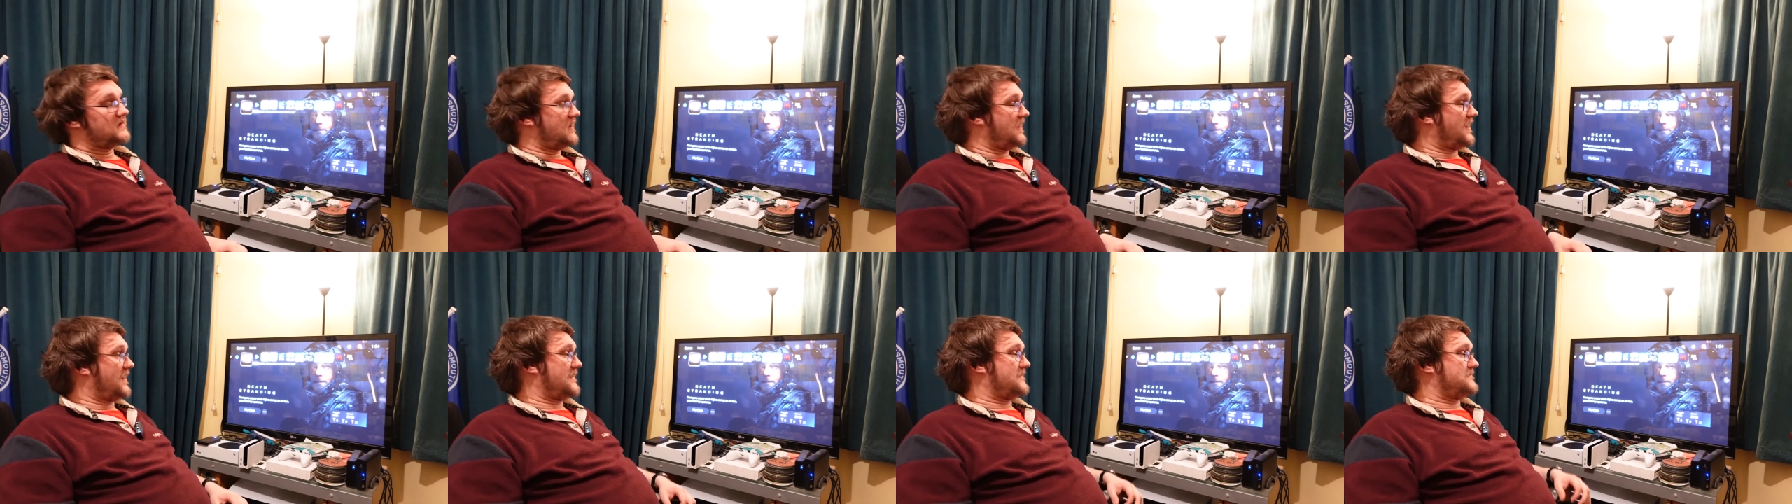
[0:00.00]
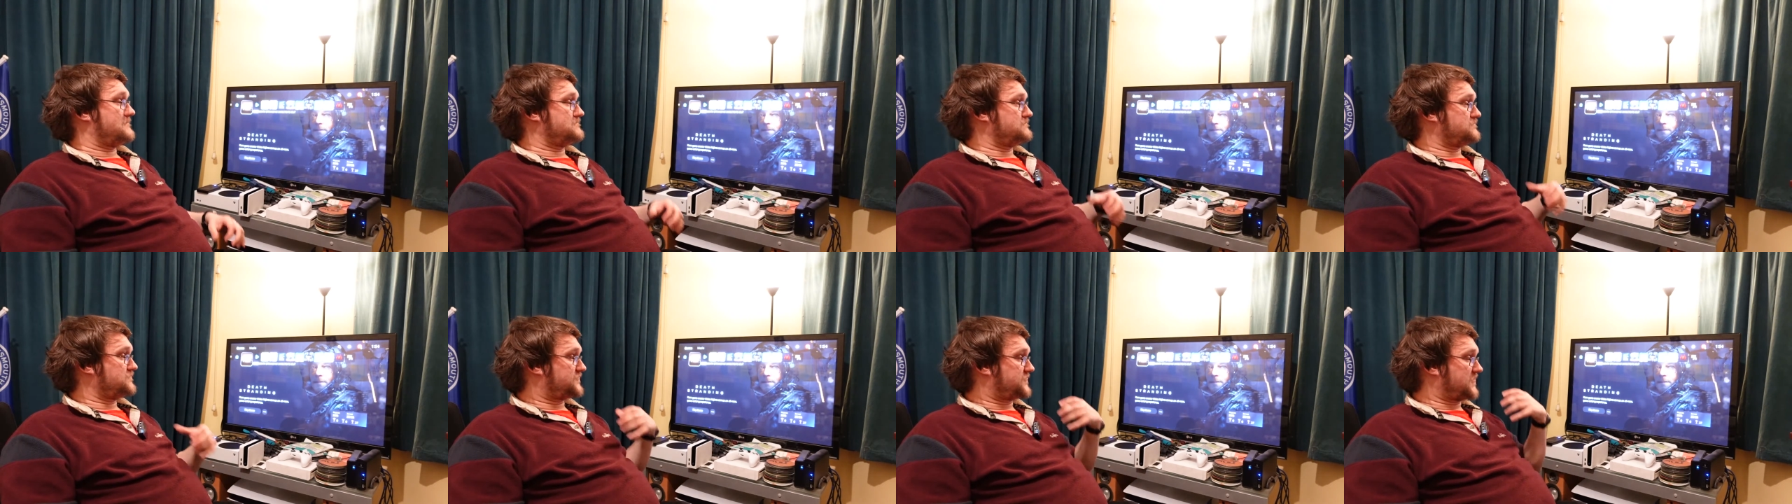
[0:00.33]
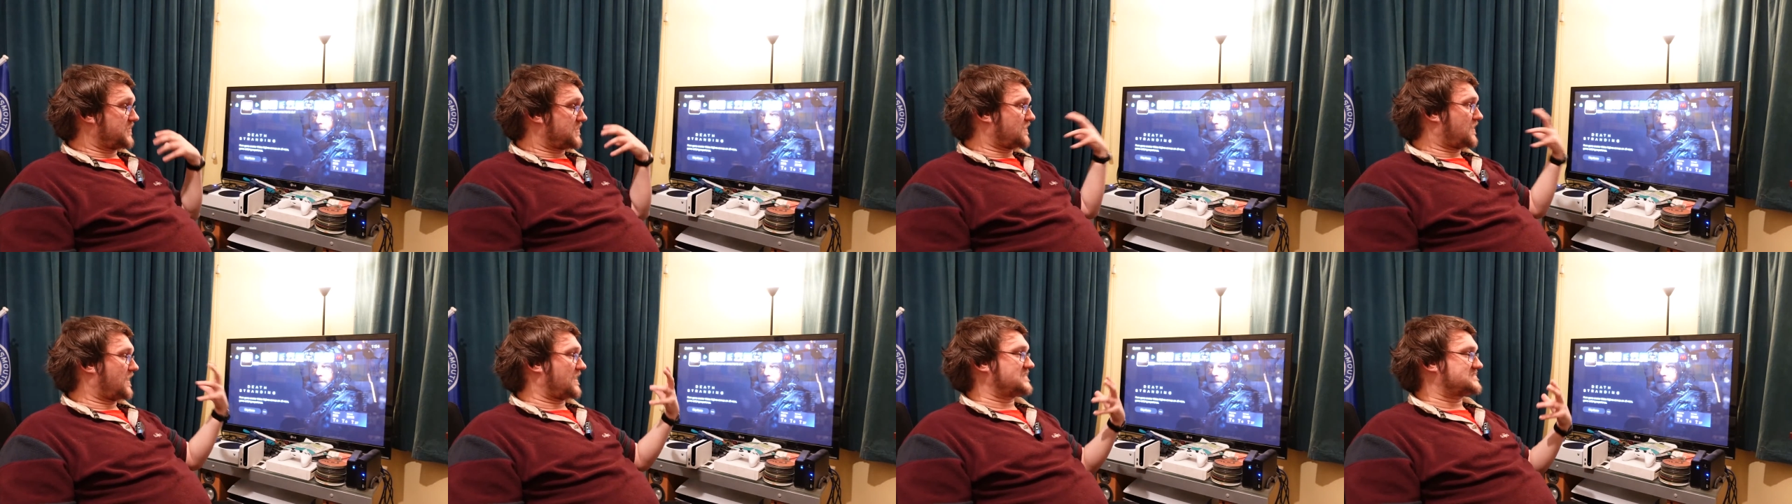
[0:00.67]
the
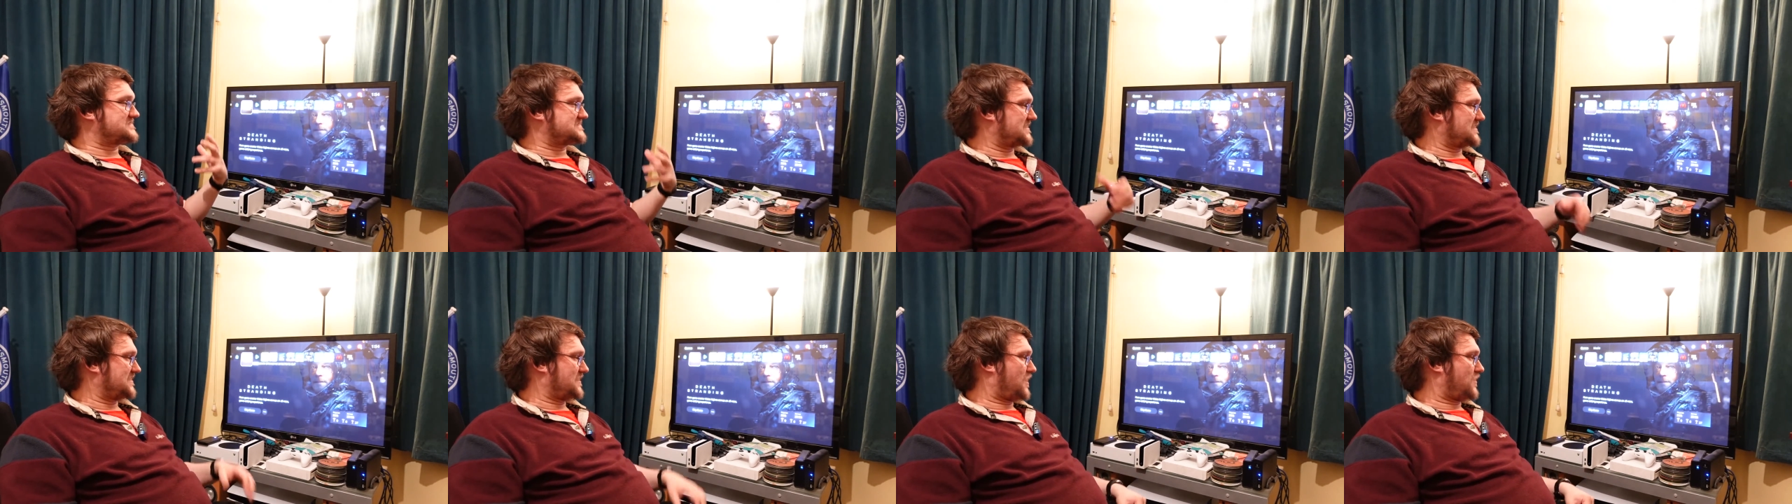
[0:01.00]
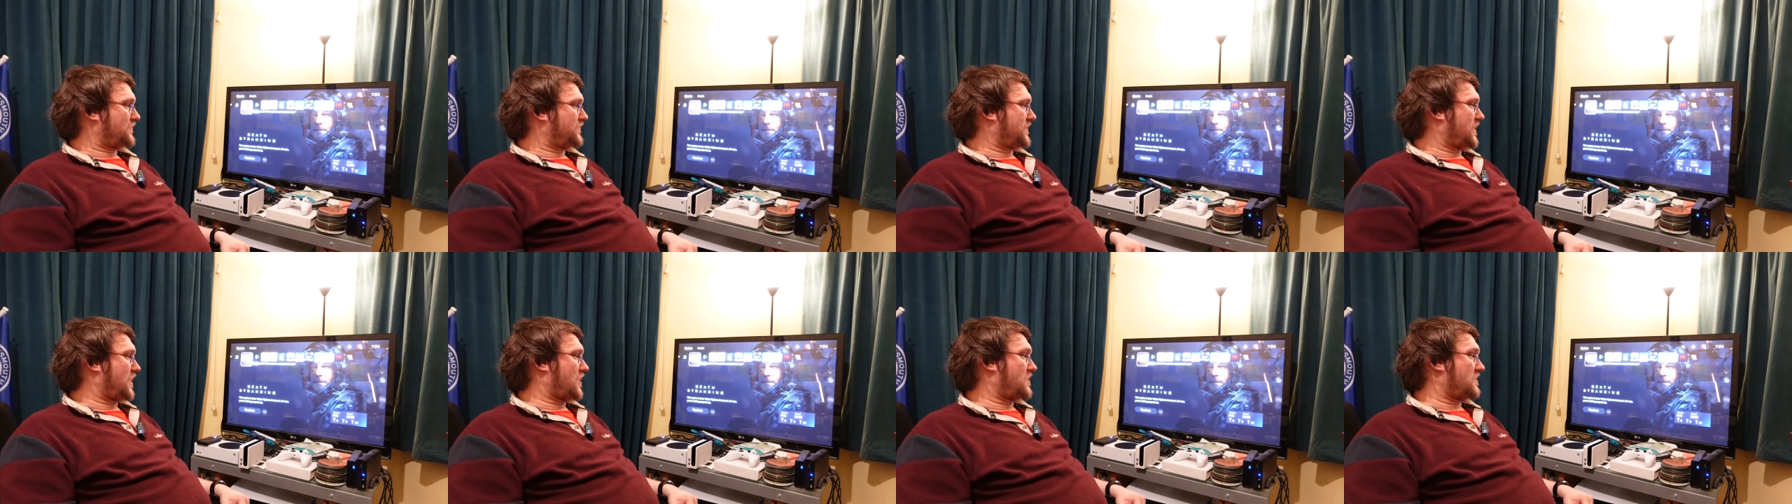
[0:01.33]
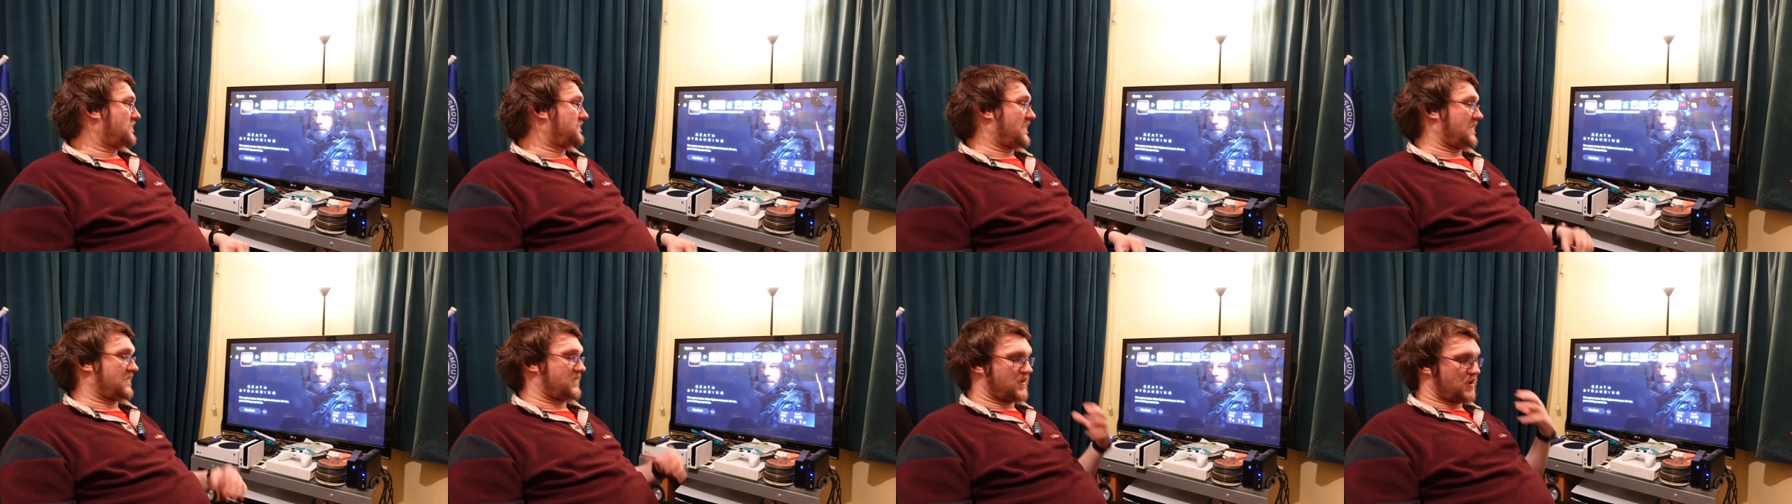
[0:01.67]
lighting on the OLED
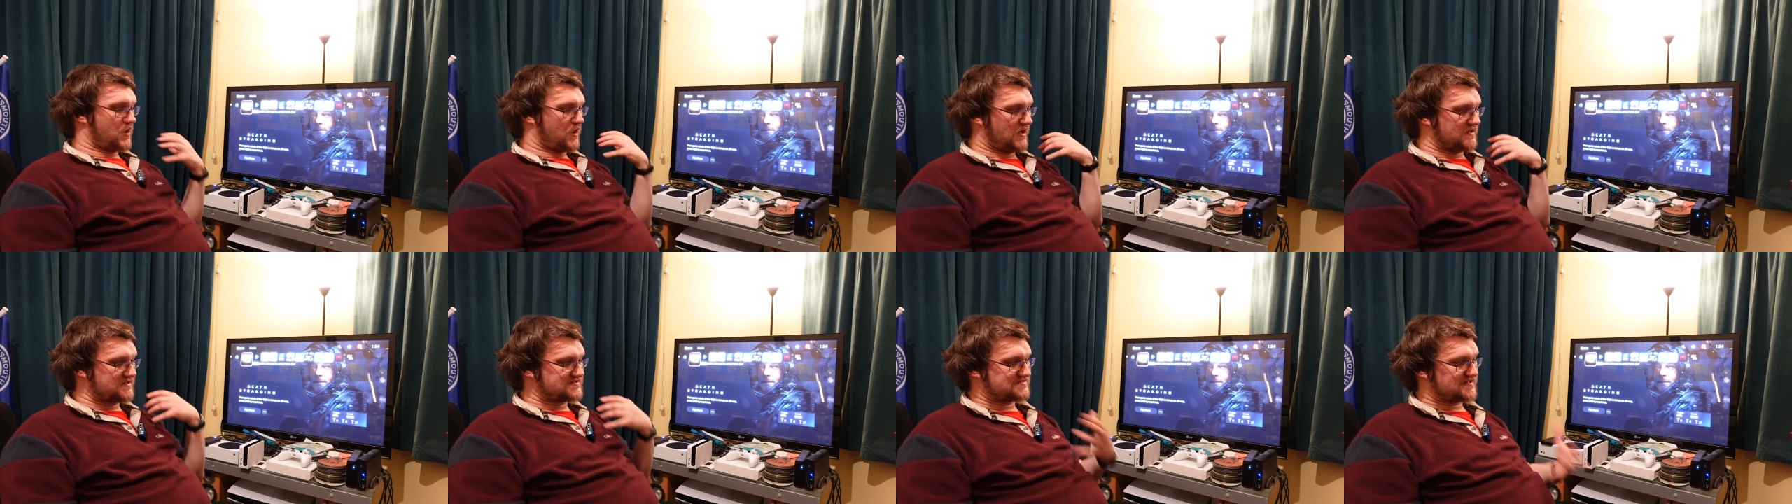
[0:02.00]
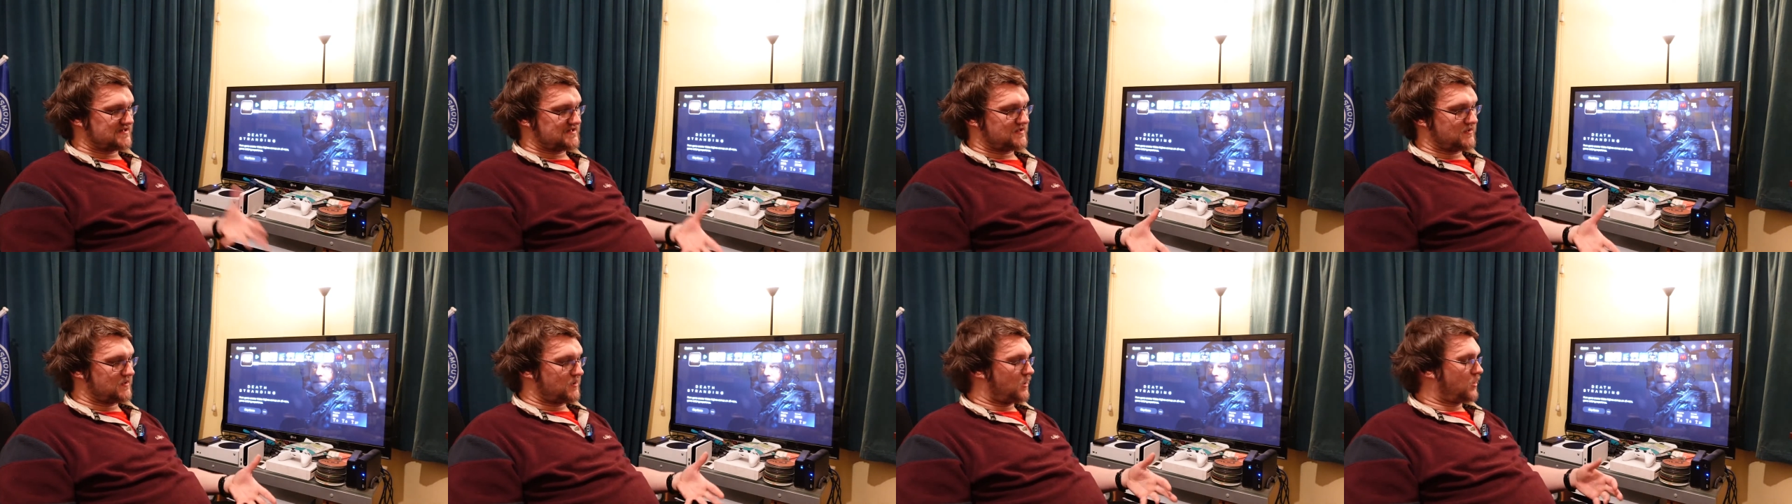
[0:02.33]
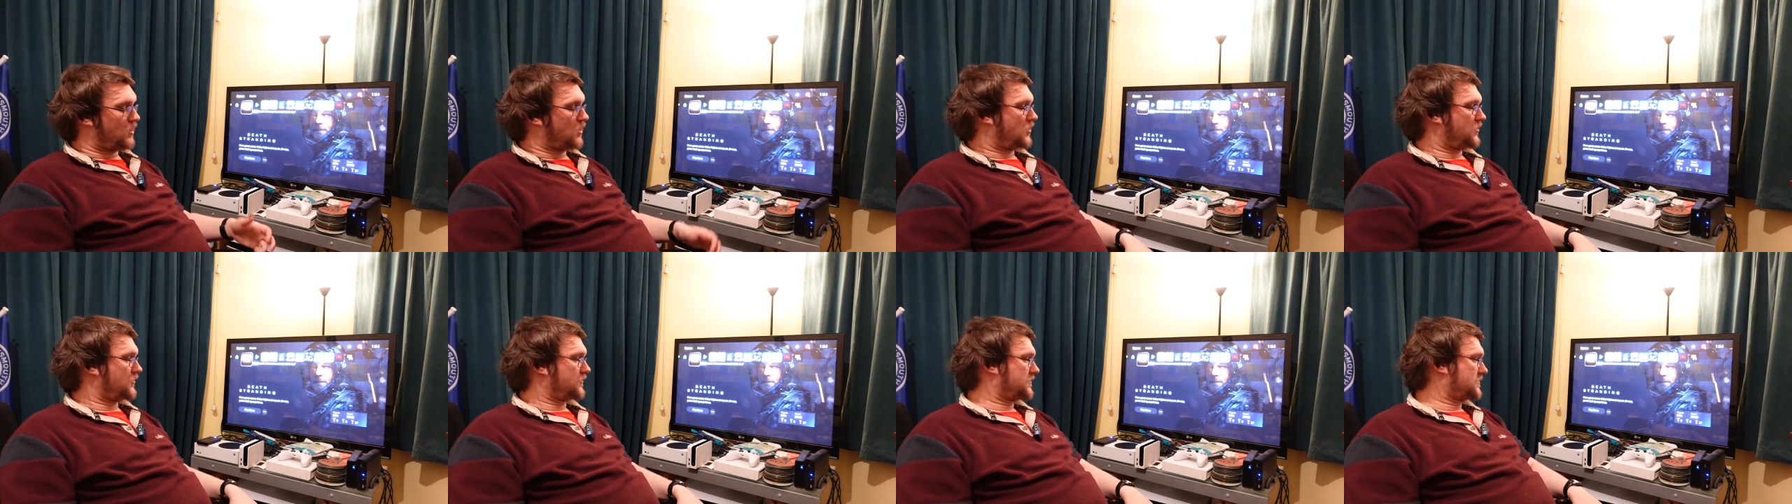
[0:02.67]
deck, the lighting
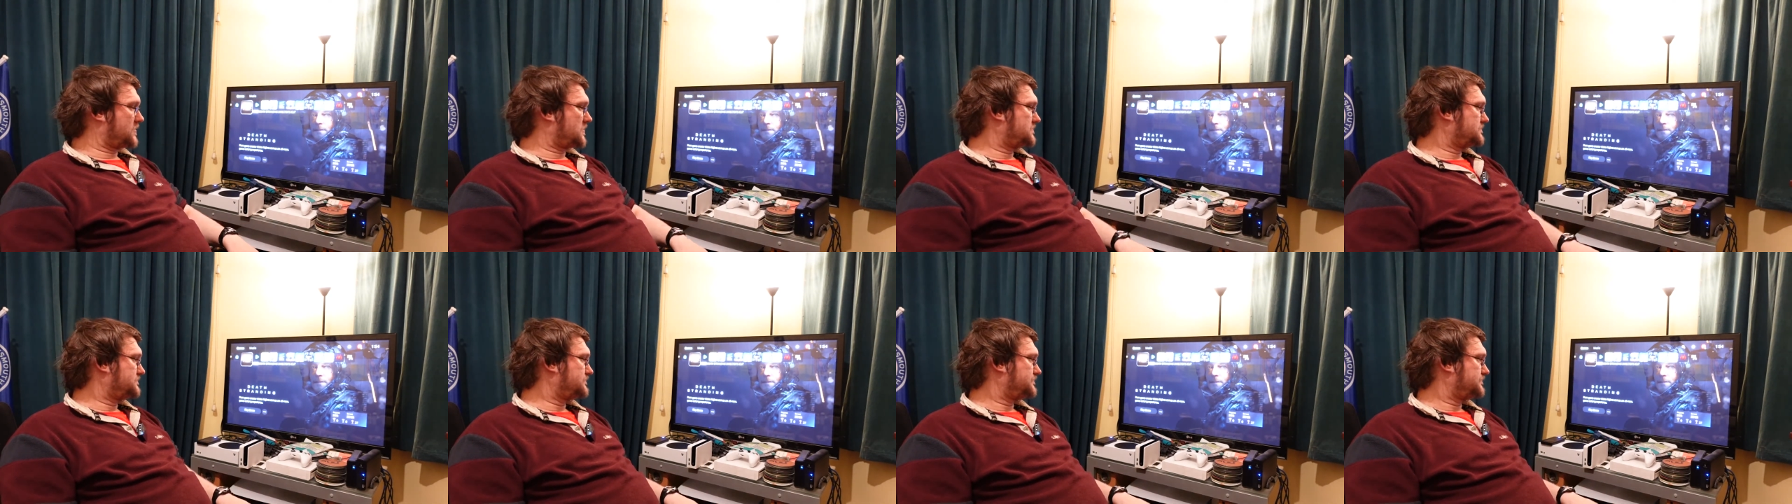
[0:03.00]
on